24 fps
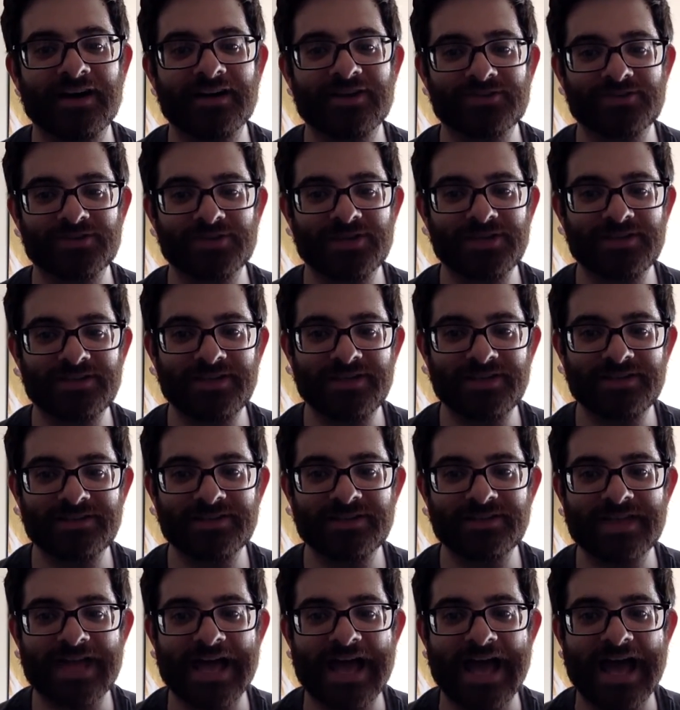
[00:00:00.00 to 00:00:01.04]
So he
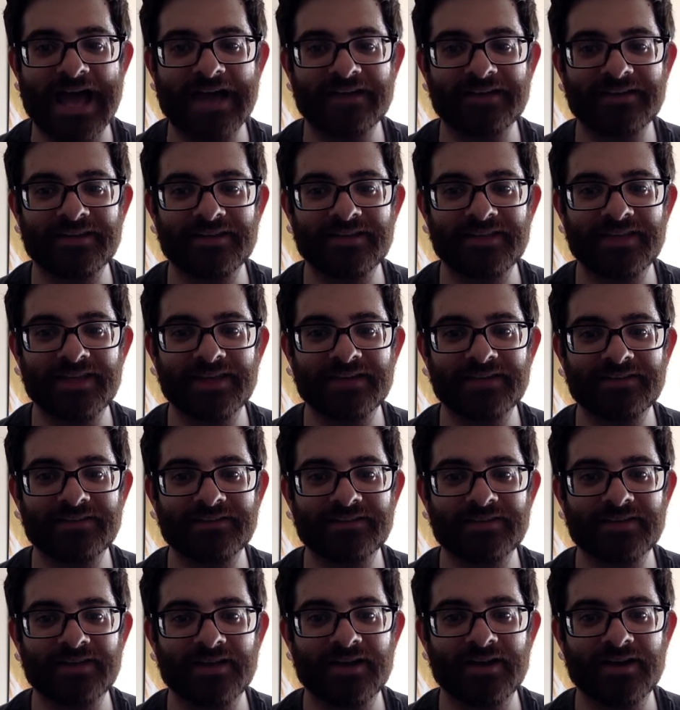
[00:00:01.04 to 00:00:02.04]
did that, and then